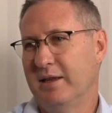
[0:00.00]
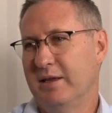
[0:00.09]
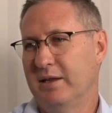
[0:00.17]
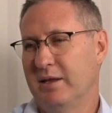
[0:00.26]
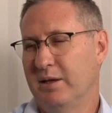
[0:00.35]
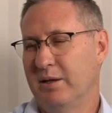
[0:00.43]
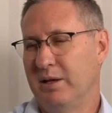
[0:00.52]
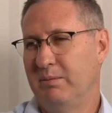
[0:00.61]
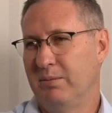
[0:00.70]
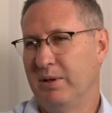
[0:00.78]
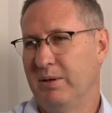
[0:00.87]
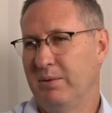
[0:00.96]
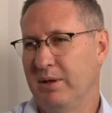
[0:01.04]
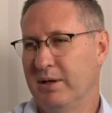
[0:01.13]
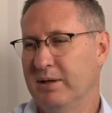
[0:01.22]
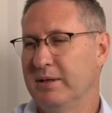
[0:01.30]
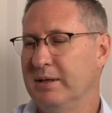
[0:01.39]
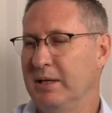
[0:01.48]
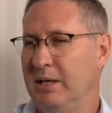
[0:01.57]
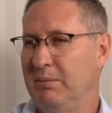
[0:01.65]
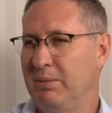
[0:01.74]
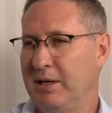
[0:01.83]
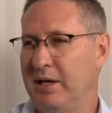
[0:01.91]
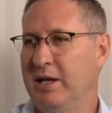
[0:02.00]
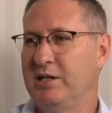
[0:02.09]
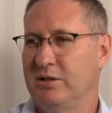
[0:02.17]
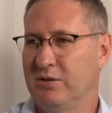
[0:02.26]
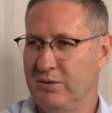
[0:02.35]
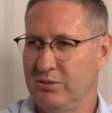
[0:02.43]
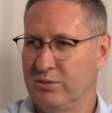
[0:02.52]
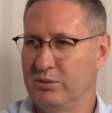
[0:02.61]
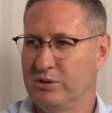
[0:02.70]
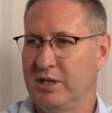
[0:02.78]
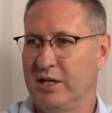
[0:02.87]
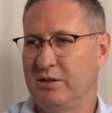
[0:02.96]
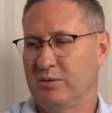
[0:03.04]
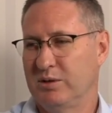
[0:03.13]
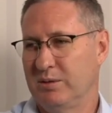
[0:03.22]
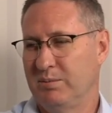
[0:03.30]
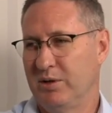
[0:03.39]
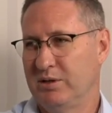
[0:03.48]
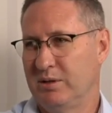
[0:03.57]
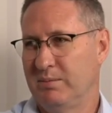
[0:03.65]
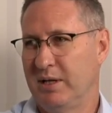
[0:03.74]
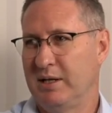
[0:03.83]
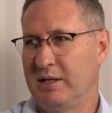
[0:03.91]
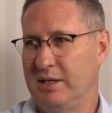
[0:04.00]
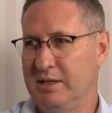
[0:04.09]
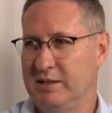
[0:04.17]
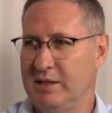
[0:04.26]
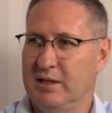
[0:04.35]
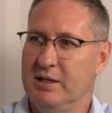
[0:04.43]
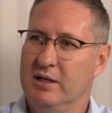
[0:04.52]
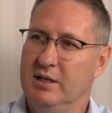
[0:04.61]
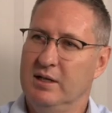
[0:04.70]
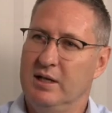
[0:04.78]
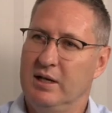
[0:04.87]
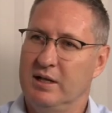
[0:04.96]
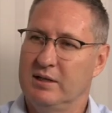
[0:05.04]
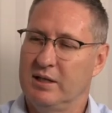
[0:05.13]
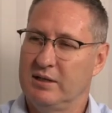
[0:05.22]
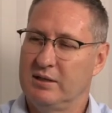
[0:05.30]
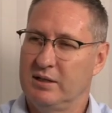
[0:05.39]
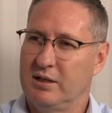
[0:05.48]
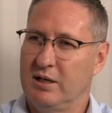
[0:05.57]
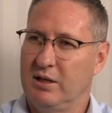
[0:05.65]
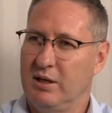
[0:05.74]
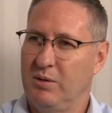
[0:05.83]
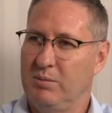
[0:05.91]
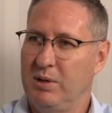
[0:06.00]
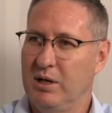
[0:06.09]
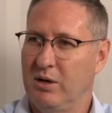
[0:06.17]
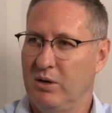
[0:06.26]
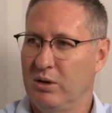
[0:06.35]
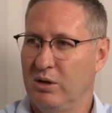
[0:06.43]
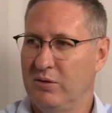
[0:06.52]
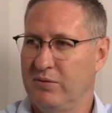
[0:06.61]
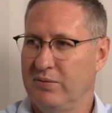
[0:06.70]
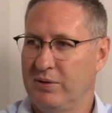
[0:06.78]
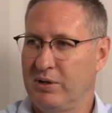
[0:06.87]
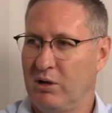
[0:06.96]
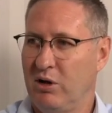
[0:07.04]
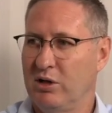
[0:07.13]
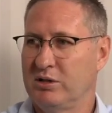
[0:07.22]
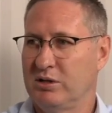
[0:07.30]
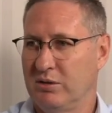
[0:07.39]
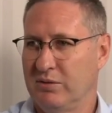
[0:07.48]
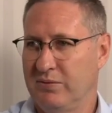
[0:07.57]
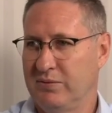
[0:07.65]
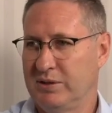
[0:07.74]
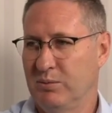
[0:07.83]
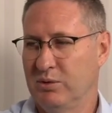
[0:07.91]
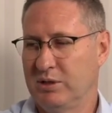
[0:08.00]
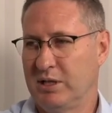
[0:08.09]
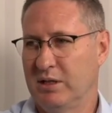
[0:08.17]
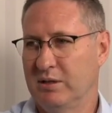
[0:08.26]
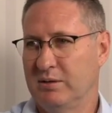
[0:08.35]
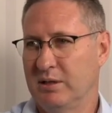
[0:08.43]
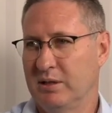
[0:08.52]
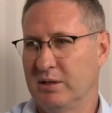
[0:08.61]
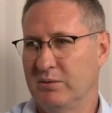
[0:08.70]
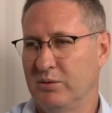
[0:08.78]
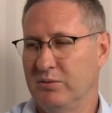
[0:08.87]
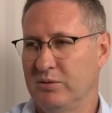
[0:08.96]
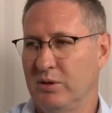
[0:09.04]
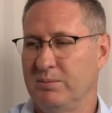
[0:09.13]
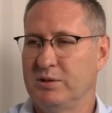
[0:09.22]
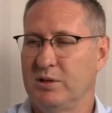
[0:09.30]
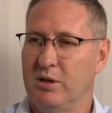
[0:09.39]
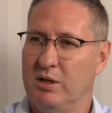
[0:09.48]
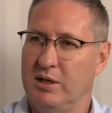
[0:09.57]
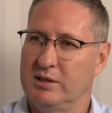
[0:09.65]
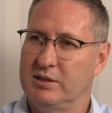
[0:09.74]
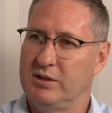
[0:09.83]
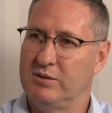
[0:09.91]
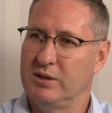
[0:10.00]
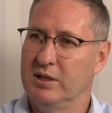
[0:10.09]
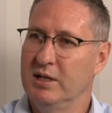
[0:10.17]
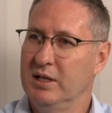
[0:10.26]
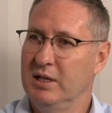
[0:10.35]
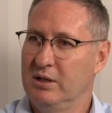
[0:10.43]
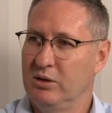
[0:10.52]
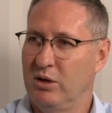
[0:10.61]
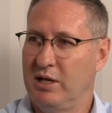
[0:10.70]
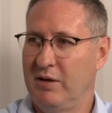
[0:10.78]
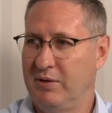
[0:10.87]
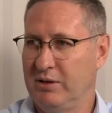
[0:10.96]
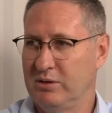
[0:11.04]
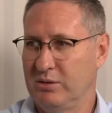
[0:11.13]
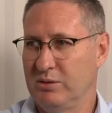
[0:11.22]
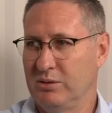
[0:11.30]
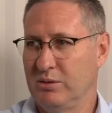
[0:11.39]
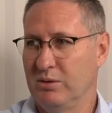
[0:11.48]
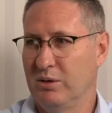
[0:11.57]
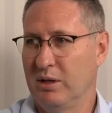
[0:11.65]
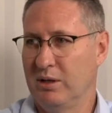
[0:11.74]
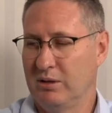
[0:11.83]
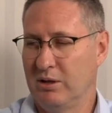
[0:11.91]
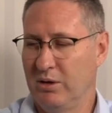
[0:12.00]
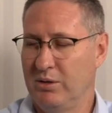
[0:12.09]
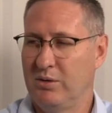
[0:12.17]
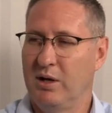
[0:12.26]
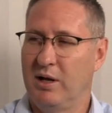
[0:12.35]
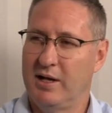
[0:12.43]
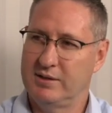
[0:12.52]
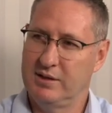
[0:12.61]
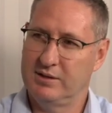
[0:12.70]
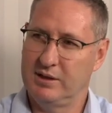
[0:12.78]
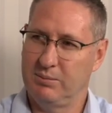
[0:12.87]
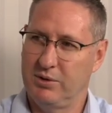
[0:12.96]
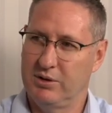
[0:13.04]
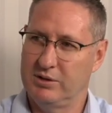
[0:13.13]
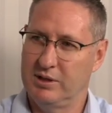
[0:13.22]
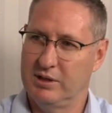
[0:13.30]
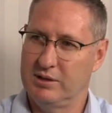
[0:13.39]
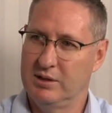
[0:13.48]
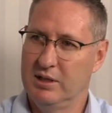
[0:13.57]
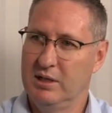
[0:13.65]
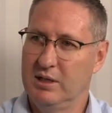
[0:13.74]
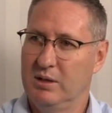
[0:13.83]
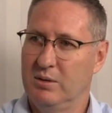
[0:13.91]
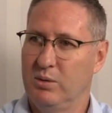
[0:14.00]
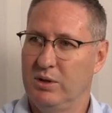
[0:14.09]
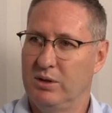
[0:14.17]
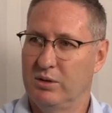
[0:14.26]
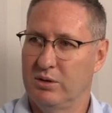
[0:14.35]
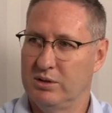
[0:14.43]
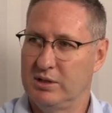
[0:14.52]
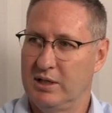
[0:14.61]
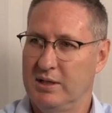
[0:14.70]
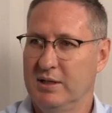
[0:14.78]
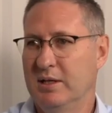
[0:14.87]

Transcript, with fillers: uh, the, the, the, the implication of the rule change was supposed to make it easier in that uh, there would be a whole lot of class of small-scale uh, rooftop solar, etc., not having to go through a licensing process with NERSA.